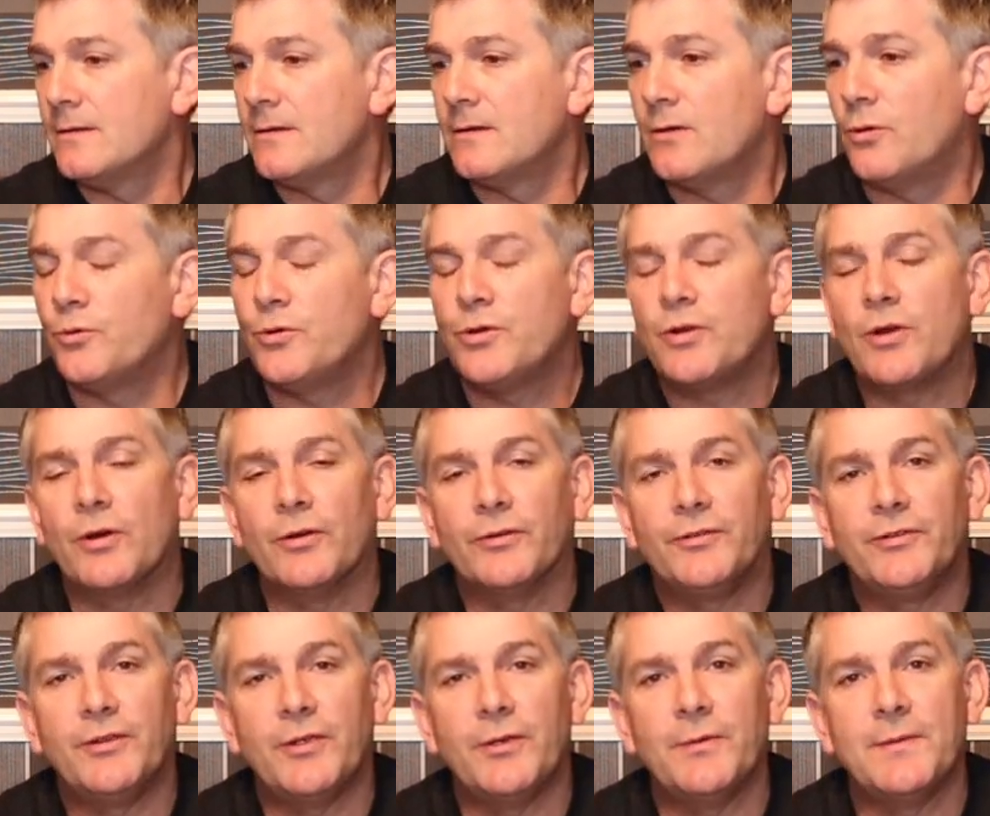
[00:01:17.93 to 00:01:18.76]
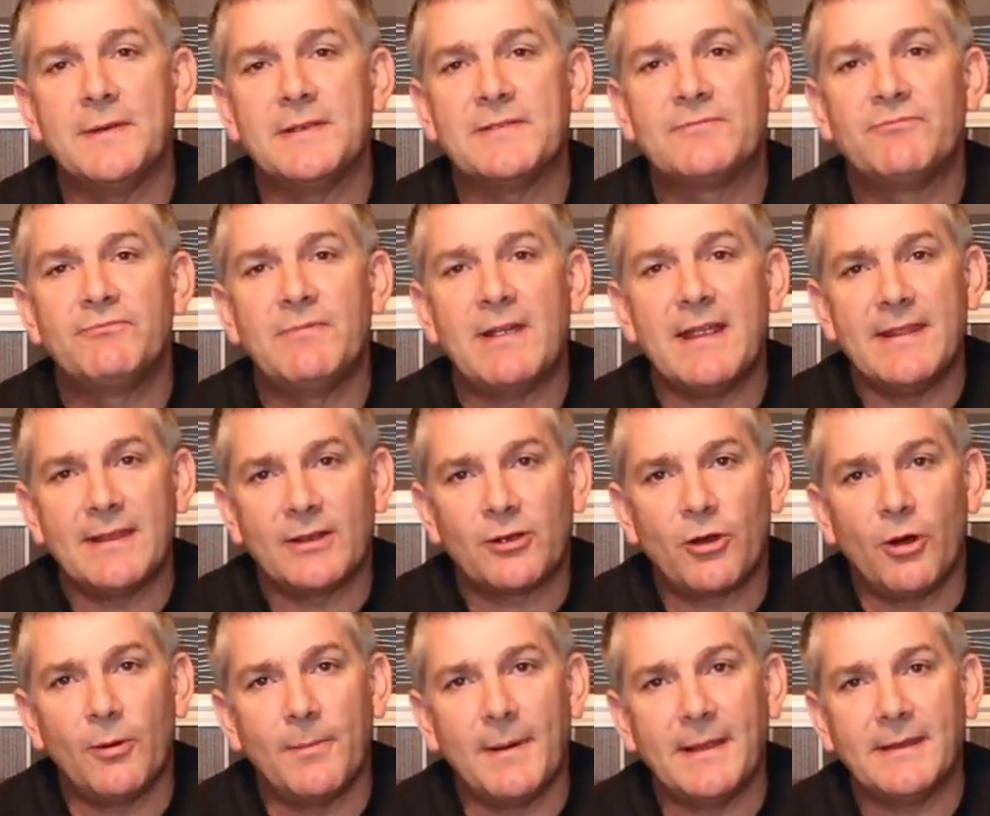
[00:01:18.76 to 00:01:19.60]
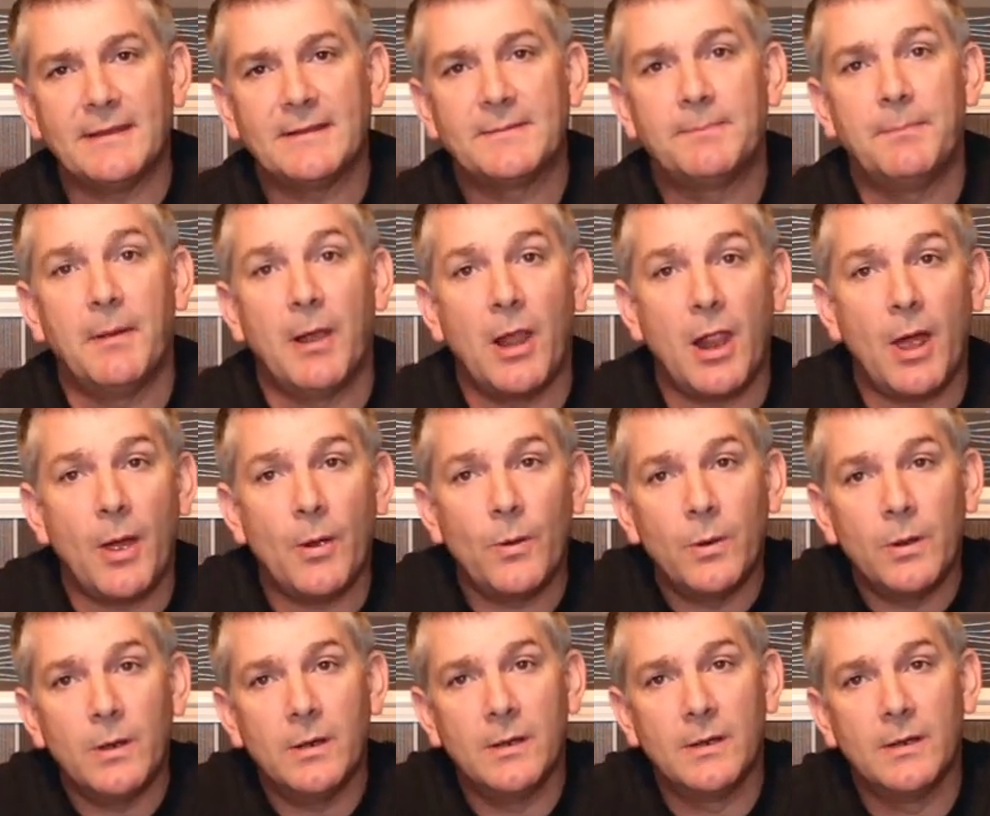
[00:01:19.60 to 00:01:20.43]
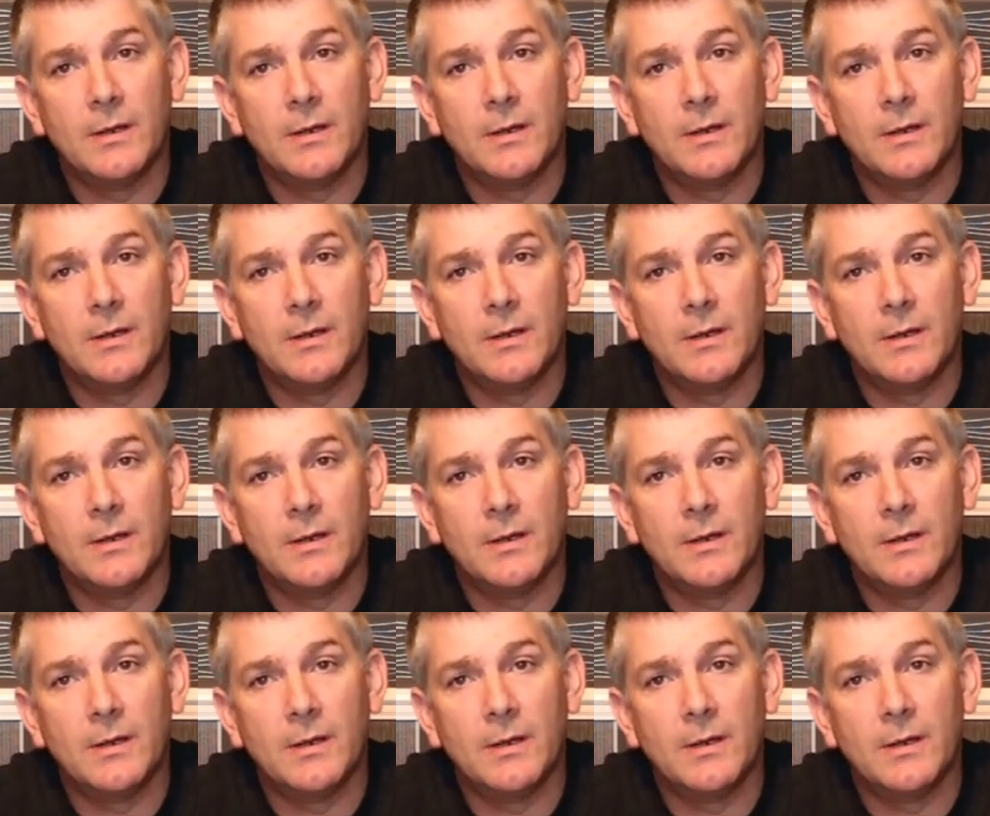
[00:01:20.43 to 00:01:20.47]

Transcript: all you have got to do is in the comments below,